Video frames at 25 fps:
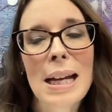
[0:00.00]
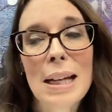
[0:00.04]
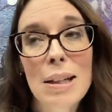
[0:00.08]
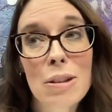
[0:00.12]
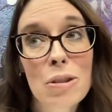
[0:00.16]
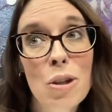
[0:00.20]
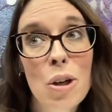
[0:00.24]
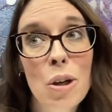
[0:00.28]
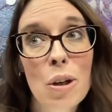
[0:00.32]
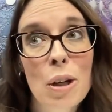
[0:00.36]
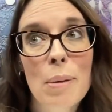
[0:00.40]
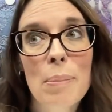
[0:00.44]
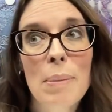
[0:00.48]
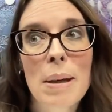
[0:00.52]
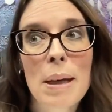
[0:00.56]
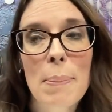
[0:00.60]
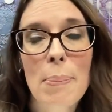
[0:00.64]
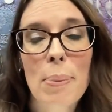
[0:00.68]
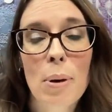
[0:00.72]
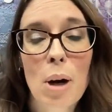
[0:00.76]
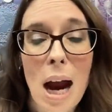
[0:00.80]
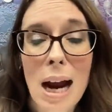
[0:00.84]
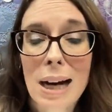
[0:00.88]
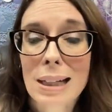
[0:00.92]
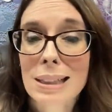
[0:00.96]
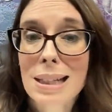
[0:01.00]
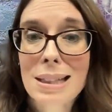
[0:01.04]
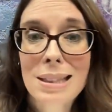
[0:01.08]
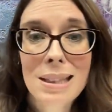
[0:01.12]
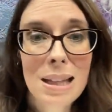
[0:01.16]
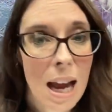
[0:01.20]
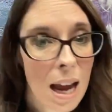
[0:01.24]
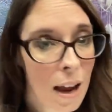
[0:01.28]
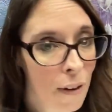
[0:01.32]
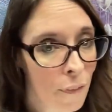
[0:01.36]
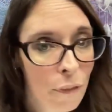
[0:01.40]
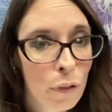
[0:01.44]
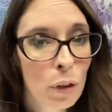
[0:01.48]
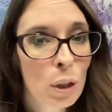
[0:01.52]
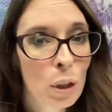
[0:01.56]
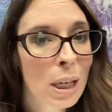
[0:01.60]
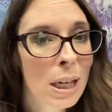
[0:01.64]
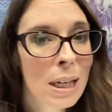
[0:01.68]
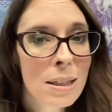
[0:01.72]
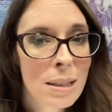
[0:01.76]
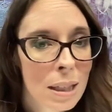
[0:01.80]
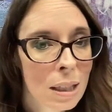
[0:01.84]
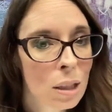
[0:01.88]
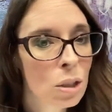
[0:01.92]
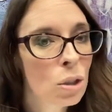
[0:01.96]
It took me practice
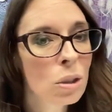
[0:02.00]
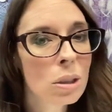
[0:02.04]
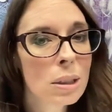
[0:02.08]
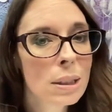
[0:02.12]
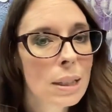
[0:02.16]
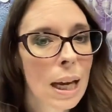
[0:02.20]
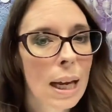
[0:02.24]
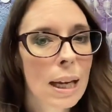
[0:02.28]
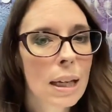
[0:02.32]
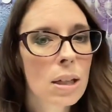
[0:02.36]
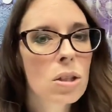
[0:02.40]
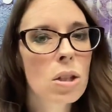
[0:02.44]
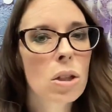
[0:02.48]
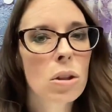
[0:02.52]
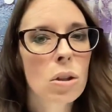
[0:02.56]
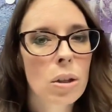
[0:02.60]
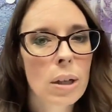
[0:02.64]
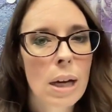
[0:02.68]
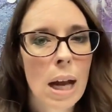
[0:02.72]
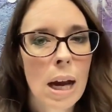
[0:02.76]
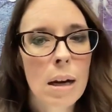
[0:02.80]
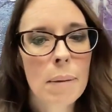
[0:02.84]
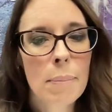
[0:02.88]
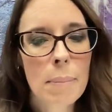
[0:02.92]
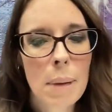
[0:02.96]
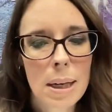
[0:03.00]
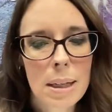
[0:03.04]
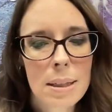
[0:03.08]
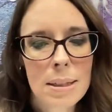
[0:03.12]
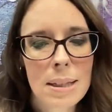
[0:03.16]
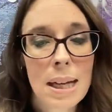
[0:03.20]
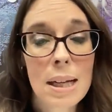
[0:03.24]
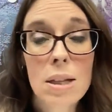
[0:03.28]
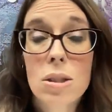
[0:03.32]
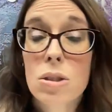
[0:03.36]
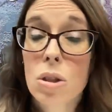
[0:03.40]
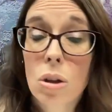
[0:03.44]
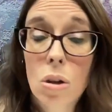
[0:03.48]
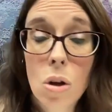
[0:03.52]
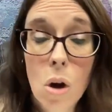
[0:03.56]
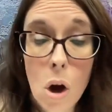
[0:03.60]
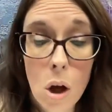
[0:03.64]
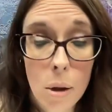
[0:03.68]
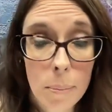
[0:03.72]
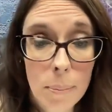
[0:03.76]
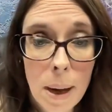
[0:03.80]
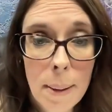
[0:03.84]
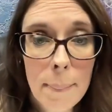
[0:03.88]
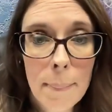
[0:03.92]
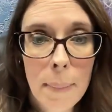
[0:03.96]
every single day to learn how to meditate, to
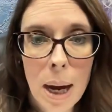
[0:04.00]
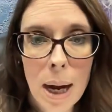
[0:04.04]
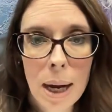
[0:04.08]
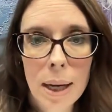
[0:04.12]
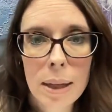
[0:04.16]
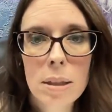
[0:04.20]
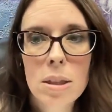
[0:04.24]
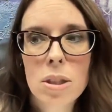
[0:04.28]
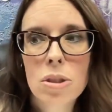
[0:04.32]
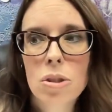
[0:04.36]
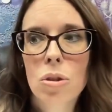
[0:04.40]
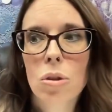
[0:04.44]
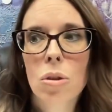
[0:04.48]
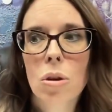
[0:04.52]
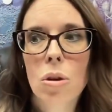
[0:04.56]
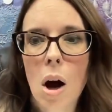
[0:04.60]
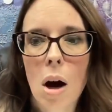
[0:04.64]
calm my mind